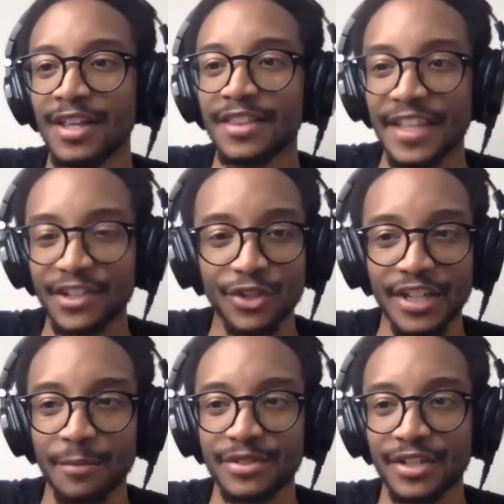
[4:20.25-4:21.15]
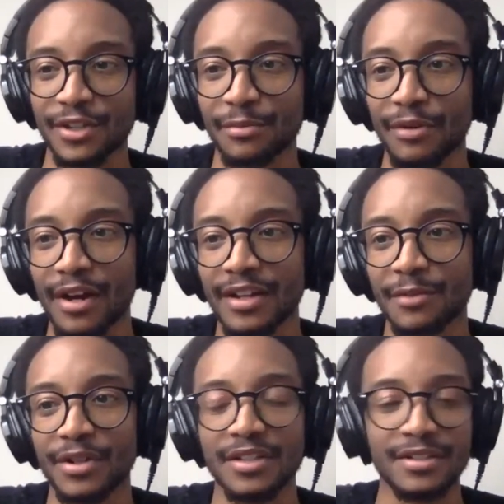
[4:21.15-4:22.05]
think they're getting a particular
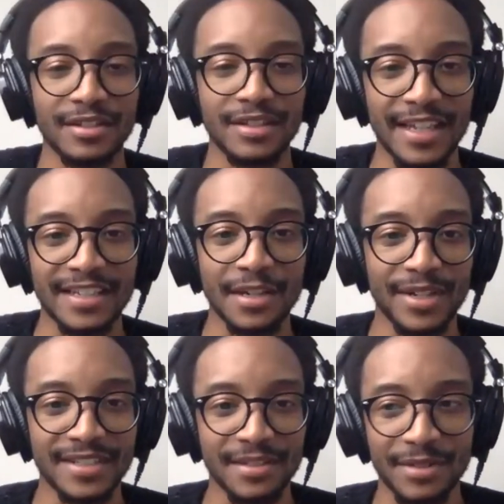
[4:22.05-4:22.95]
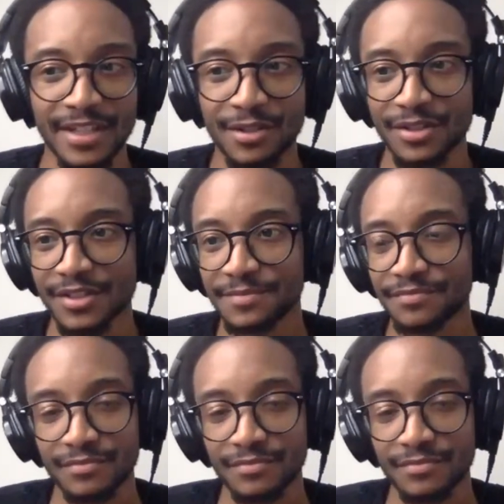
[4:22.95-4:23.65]
product, but they end up getting something else.